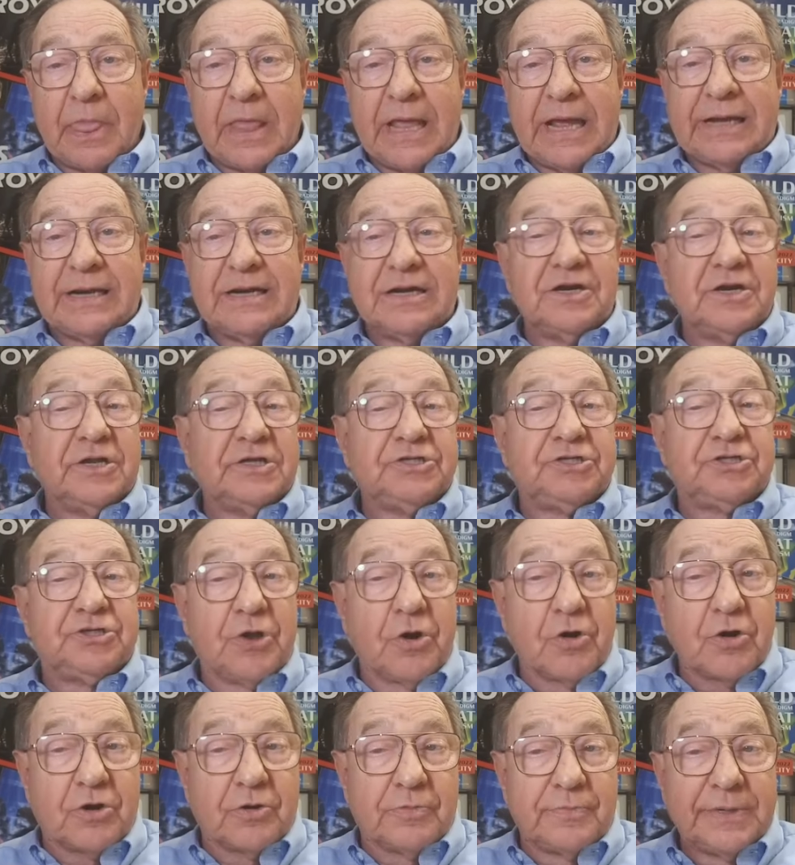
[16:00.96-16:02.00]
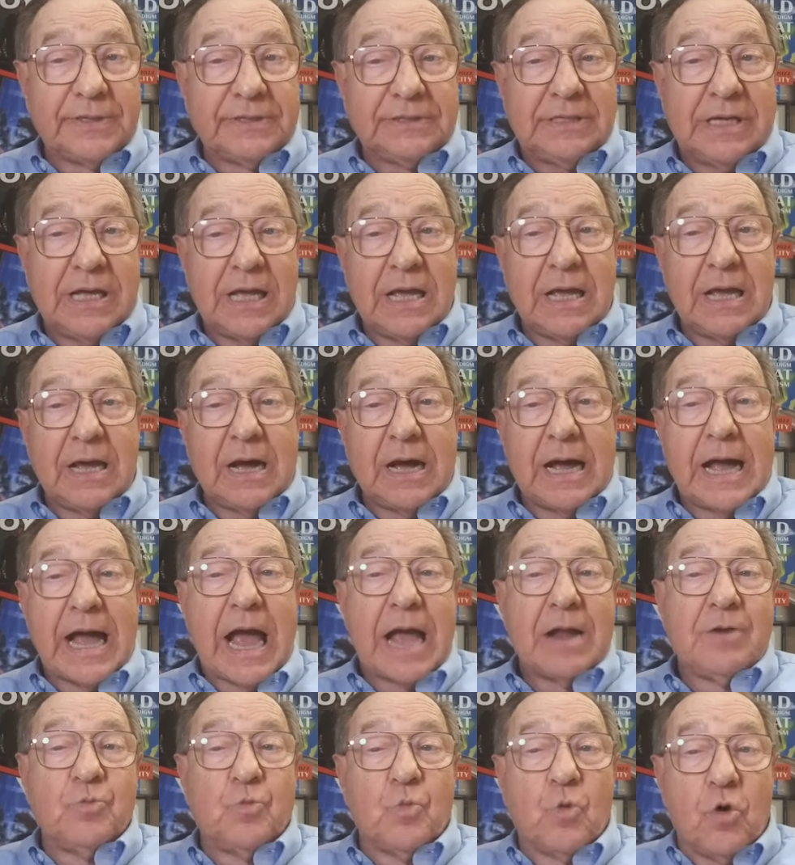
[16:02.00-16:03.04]
in an encirclement
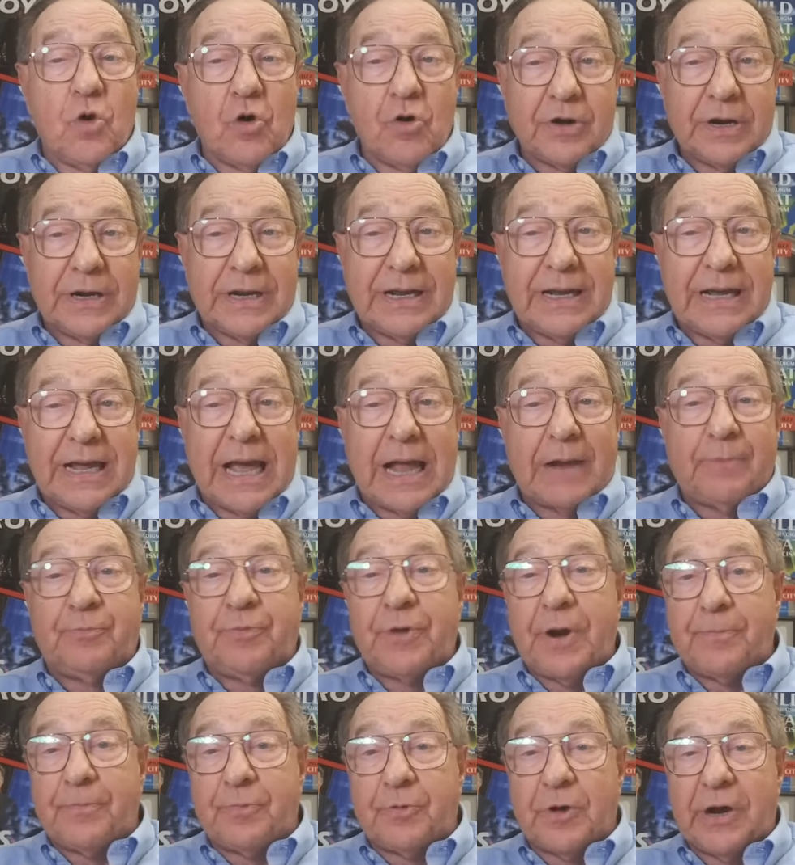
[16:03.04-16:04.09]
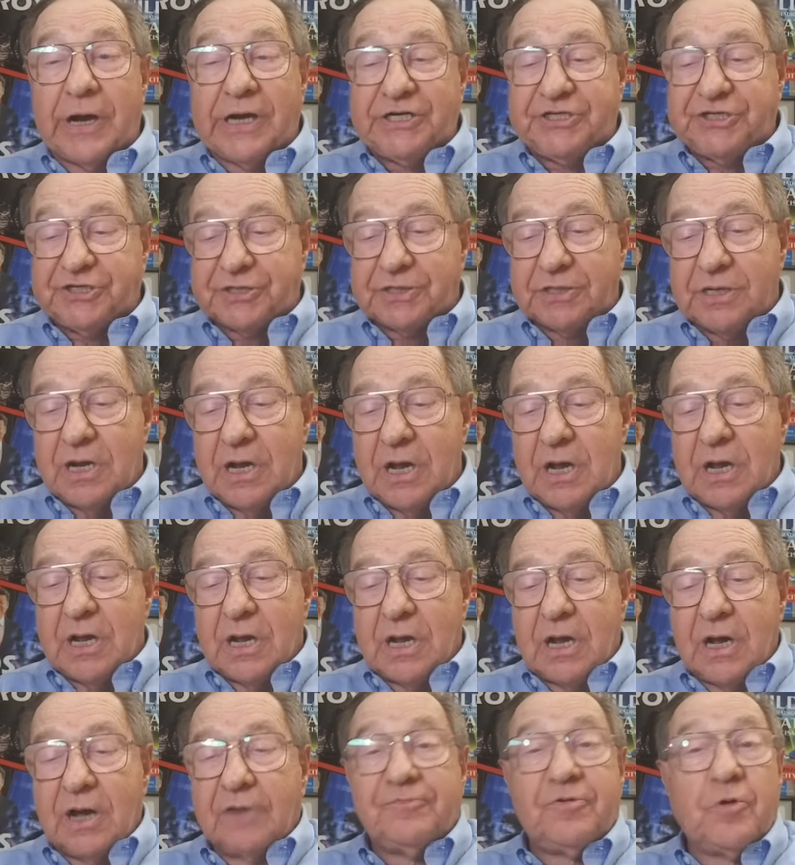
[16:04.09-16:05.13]
and warning and preparation
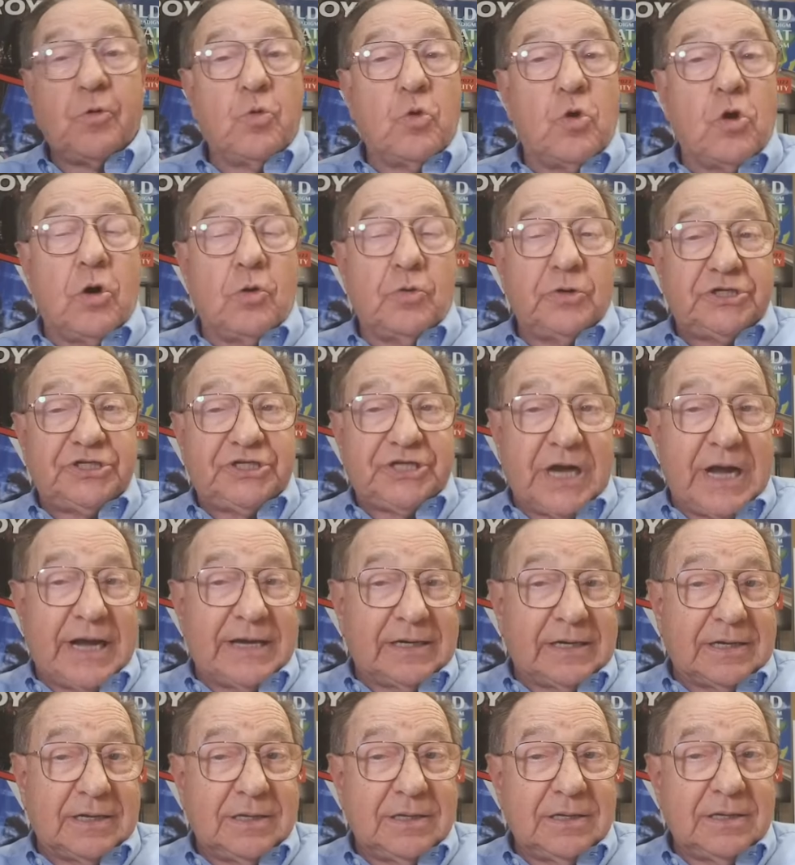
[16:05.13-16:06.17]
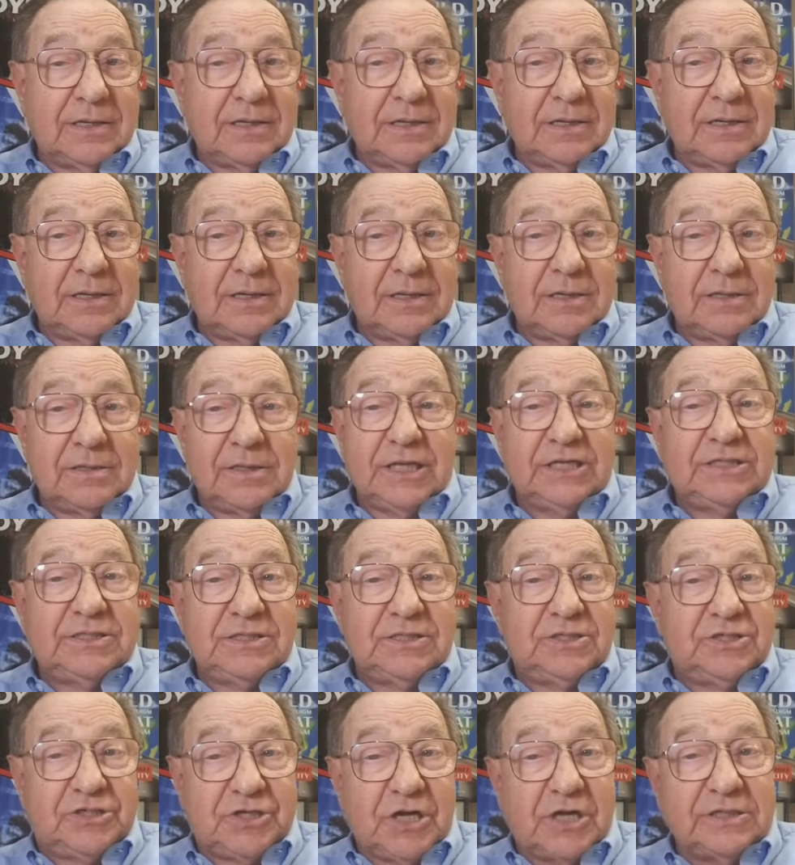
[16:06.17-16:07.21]
for war with China. This
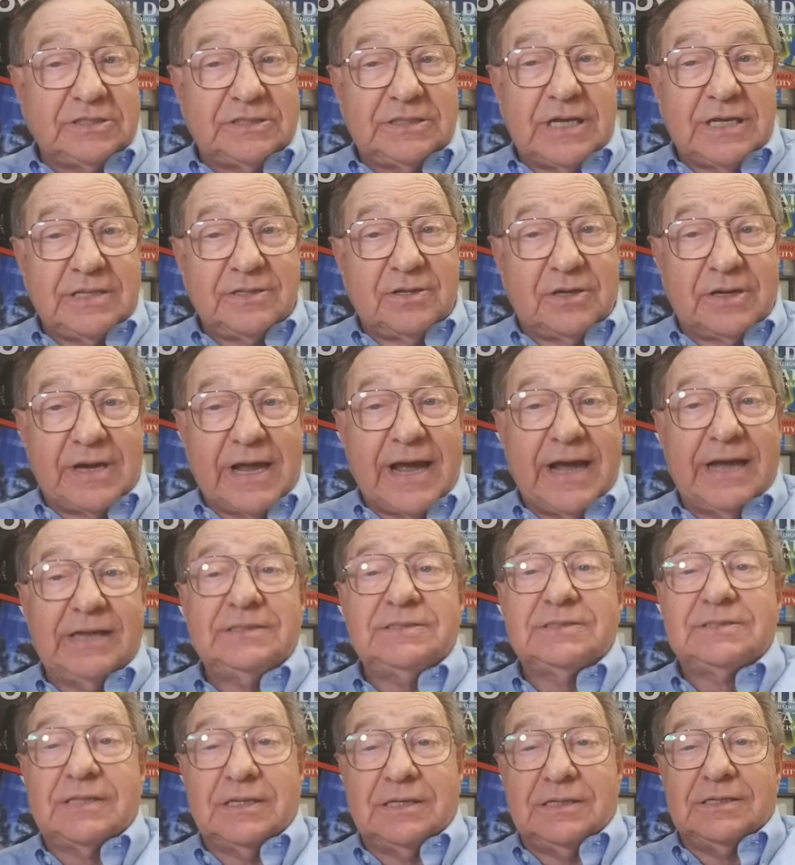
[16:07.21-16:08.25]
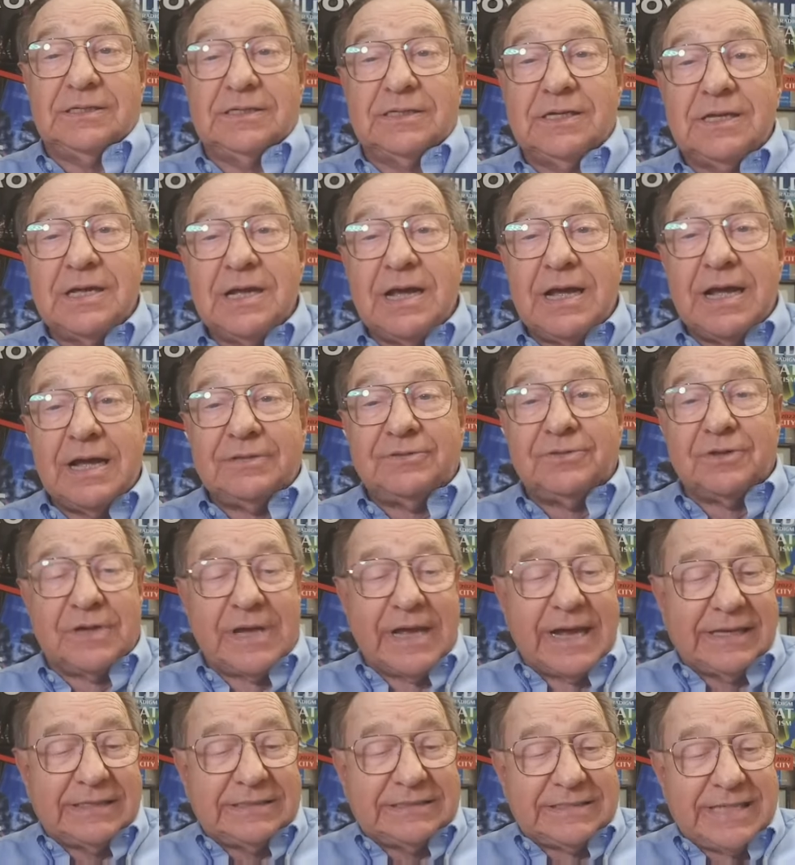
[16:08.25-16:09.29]
is just in the last
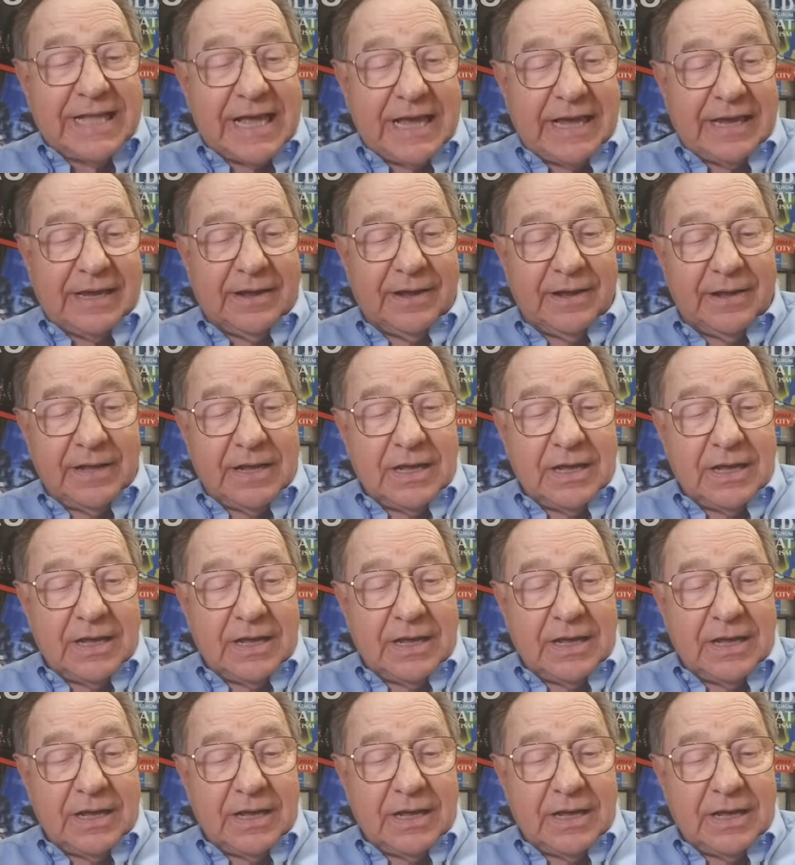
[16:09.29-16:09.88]
day.